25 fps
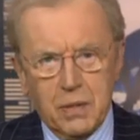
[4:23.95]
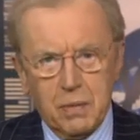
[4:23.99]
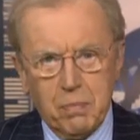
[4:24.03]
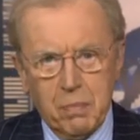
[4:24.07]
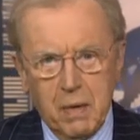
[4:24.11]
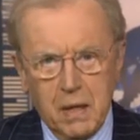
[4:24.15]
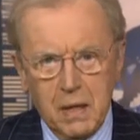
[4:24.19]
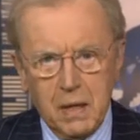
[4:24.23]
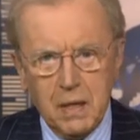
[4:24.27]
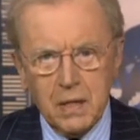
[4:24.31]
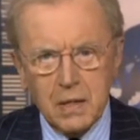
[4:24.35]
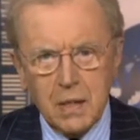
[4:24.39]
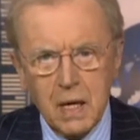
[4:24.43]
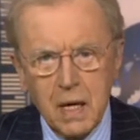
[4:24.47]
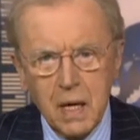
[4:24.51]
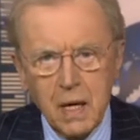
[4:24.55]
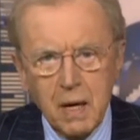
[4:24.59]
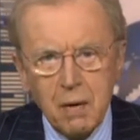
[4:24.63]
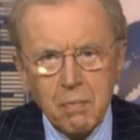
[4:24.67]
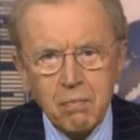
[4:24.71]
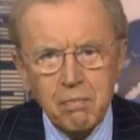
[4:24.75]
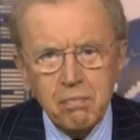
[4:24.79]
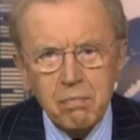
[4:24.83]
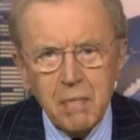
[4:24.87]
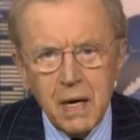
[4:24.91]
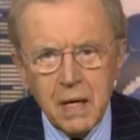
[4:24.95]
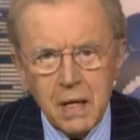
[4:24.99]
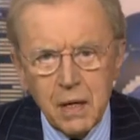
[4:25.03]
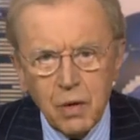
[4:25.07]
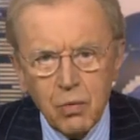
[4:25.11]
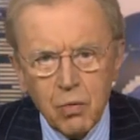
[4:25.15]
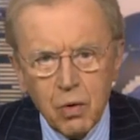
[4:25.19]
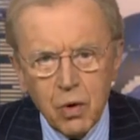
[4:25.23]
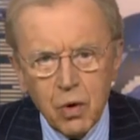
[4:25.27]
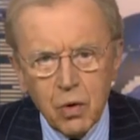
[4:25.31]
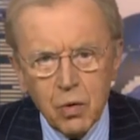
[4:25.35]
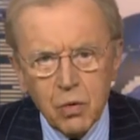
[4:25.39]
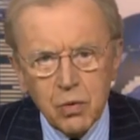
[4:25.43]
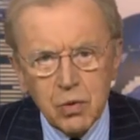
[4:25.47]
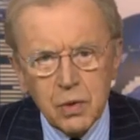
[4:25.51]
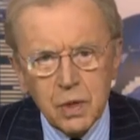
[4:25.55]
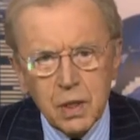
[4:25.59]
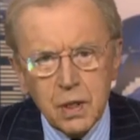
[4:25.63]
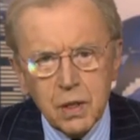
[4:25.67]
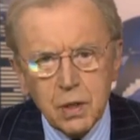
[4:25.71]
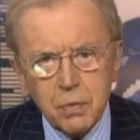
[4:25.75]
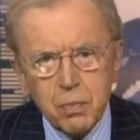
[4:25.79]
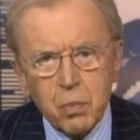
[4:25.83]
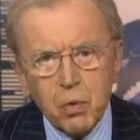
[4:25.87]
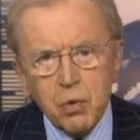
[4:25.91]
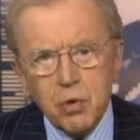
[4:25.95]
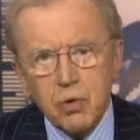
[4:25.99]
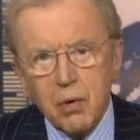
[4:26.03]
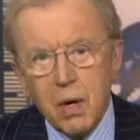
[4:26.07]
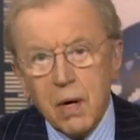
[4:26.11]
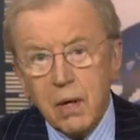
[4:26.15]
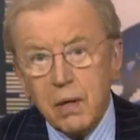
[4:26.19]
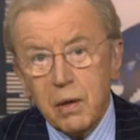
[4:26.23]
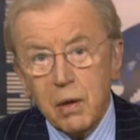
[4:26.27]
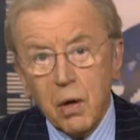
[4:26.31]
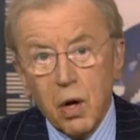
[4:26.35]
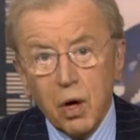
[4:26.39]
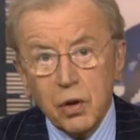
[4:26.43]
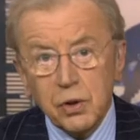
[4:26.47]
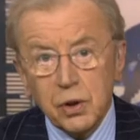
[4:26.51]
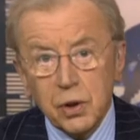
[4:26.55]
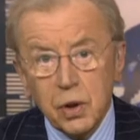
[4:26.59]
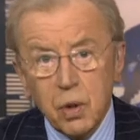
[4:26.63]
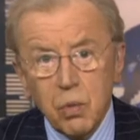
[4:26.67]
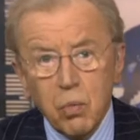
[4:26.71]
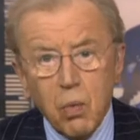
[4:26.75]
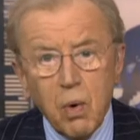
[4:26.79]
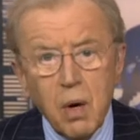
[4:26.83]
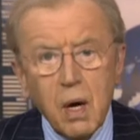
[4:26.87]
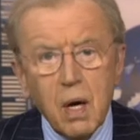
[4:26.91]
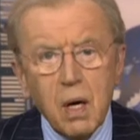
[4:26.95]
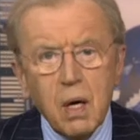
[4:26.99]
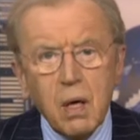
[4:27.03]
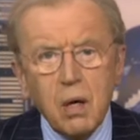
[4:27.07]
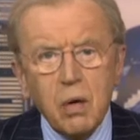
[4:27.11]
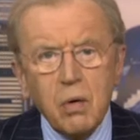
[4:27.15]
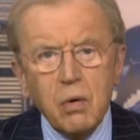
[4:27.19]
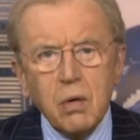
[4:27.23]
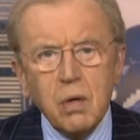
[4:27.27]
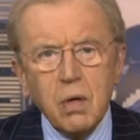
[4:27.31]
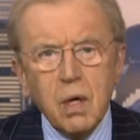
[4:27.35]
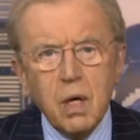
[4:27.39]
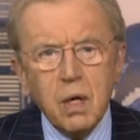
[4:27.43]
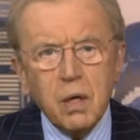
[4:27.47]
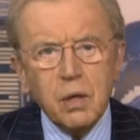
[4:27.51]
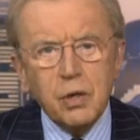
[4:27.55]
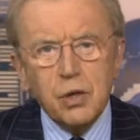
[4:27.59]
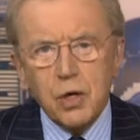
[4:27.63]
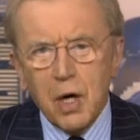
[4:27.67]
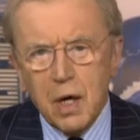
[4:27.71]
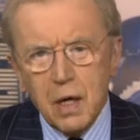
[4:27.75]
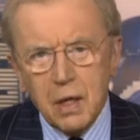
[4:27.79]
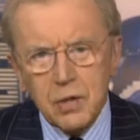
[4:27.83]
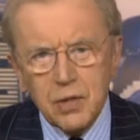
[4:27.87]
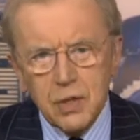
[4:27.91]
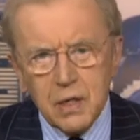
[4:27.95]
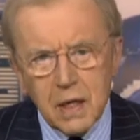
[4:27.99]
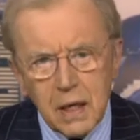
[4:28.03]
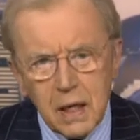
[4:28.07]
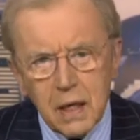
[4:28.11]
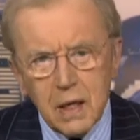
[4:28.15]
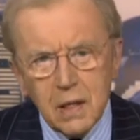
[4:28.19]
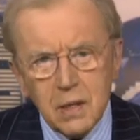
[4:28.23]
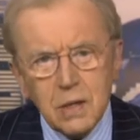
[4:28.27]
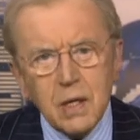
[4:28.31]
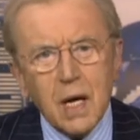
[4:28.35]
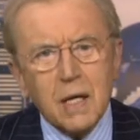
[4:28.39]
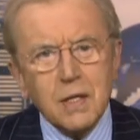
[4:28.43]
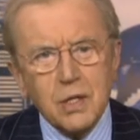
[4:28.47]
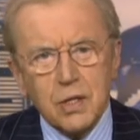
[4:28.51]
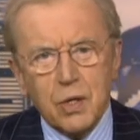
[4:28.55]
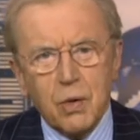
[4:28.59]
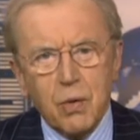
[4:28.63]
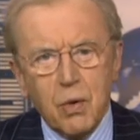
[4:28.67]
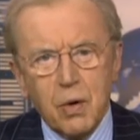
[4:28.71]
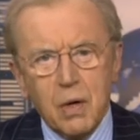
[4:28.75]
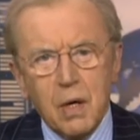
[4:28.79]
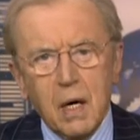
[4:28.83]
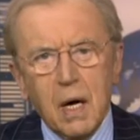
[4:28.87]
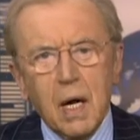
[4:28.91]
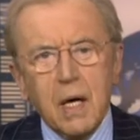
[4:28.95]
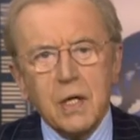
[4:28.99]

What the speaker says: Among his many roles, he's portrayed Oscar Wilde, Charles Dickens, and so on.